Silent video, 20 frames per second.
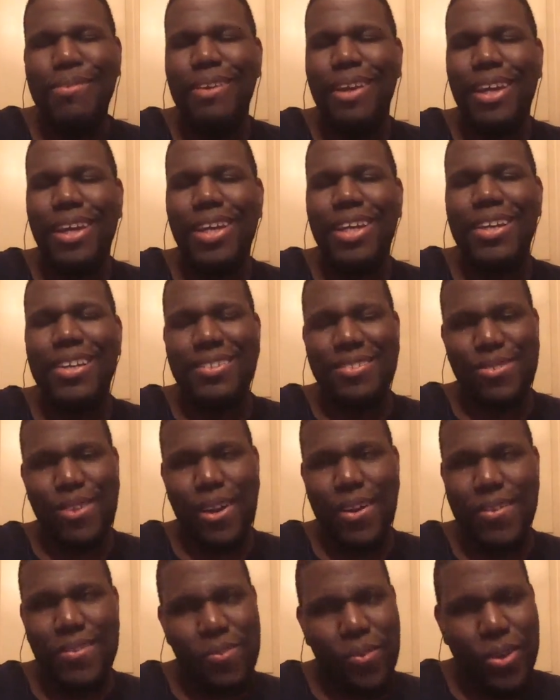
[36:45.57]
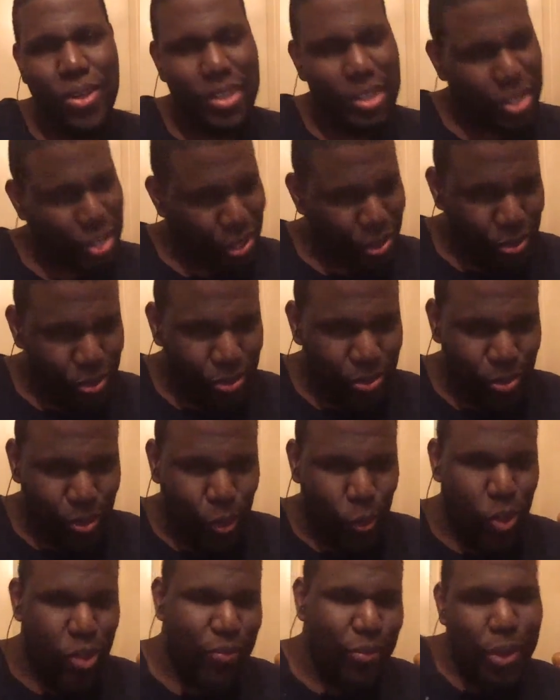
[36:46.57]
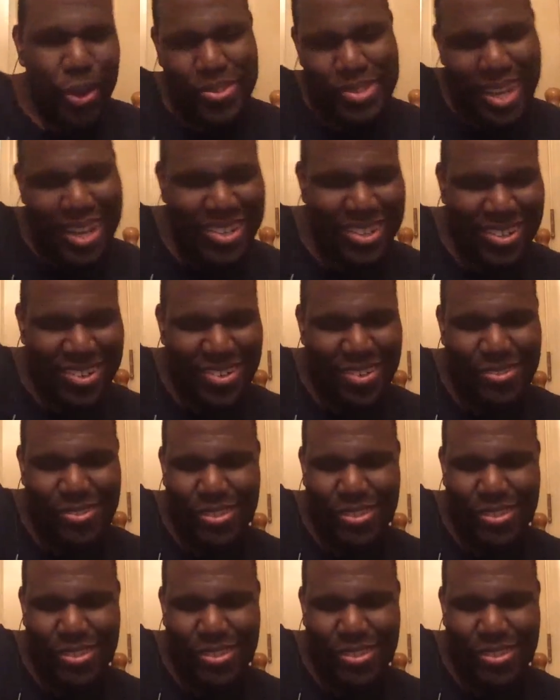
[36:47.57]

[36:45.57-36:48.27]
and so I wanted to know who were the voice actors